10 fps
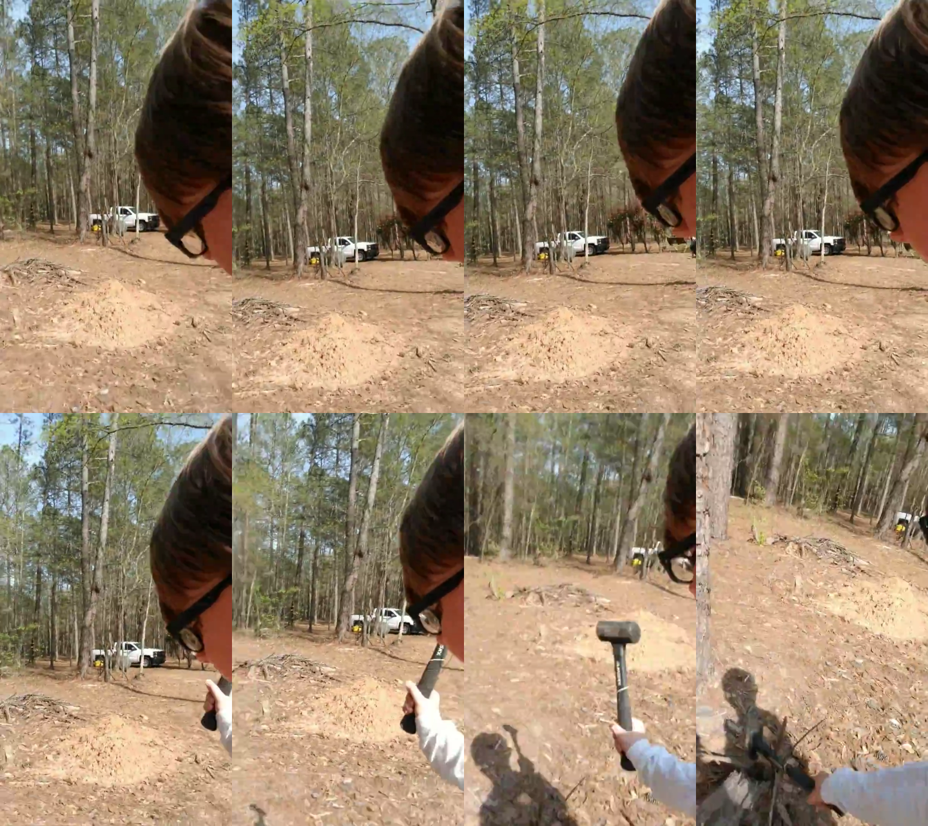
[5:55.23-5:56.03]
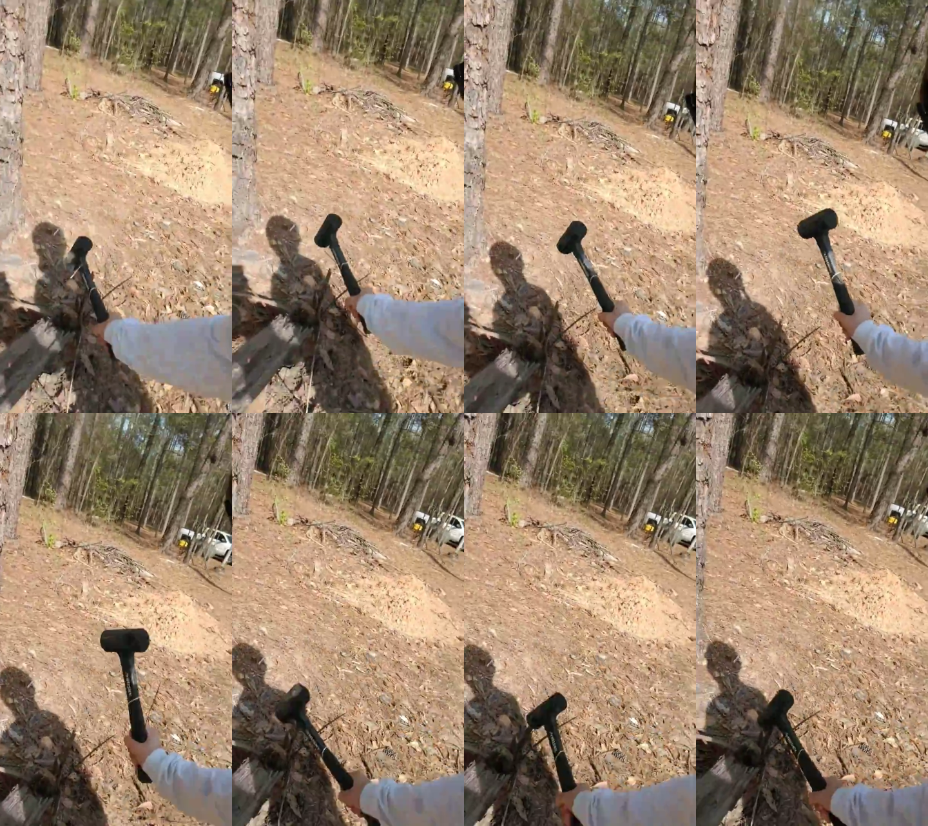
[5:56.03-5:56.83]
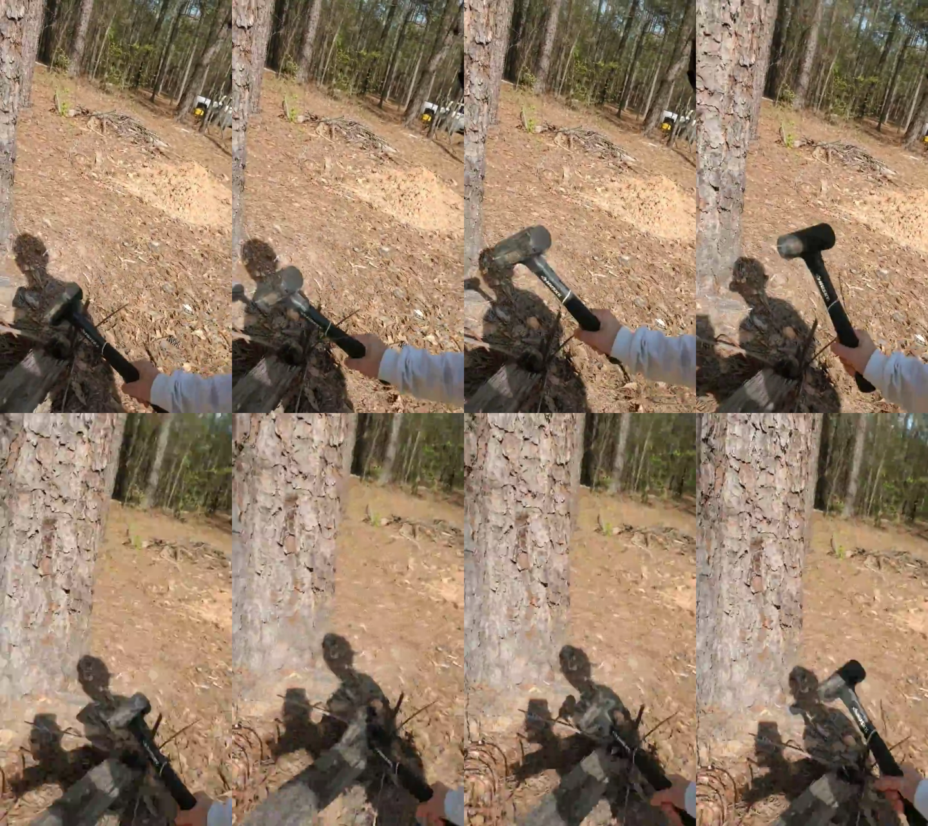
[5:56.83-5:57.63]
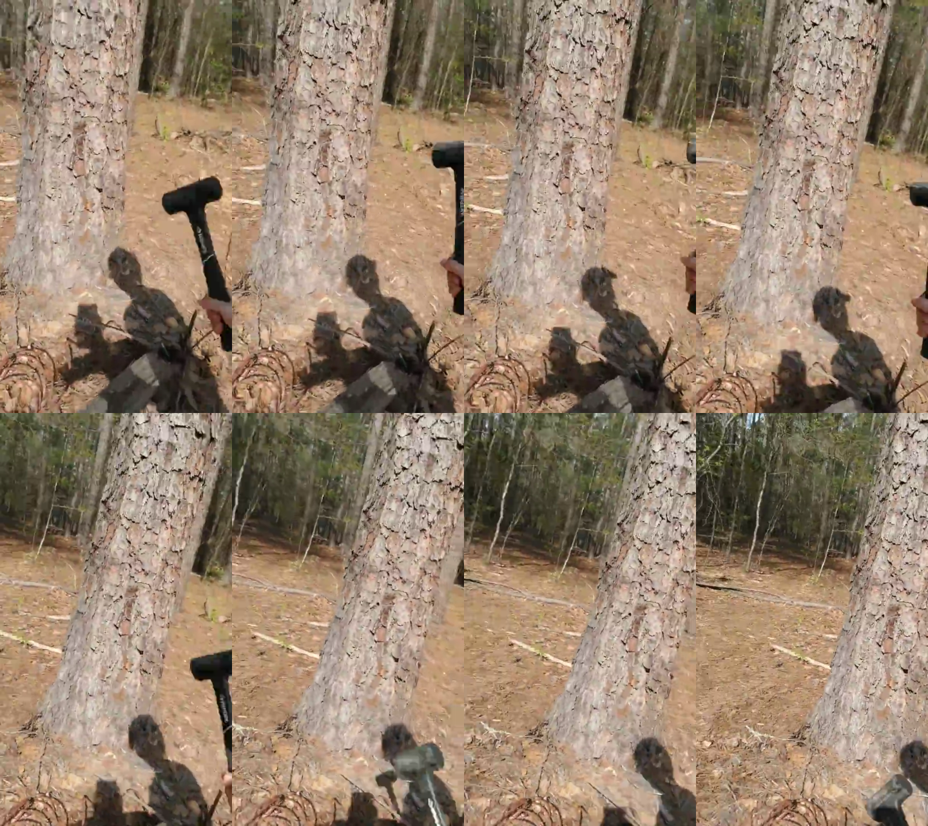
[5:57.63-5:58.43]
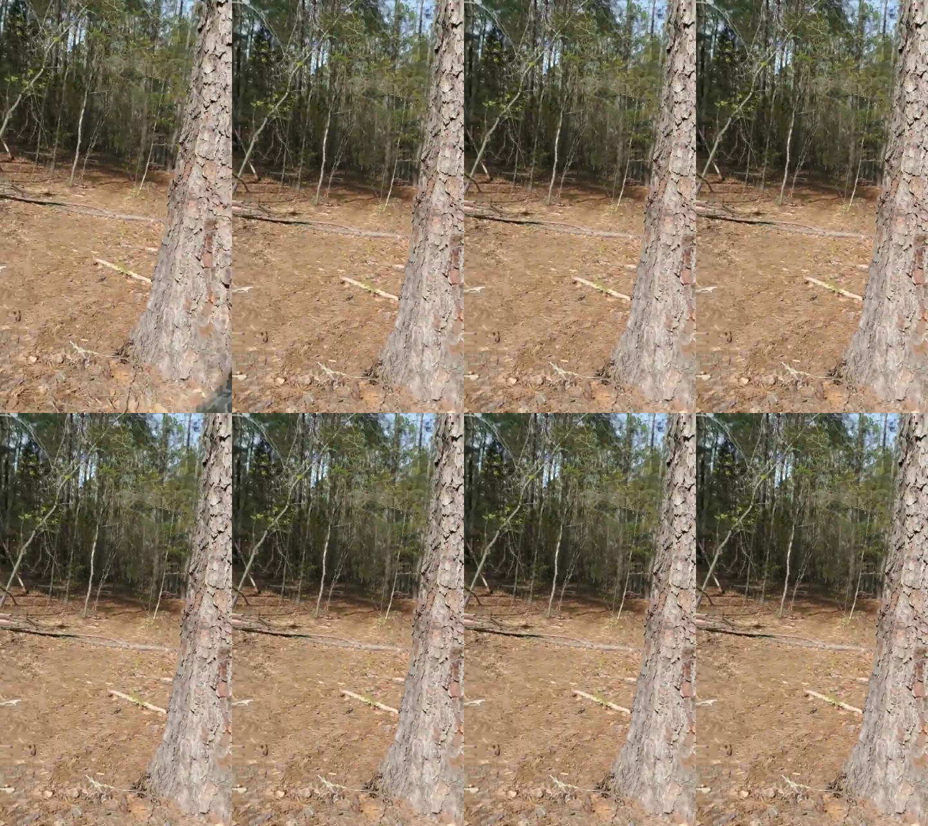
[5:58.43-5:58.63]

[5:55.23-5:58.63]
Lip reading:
[unreadable: no face in view]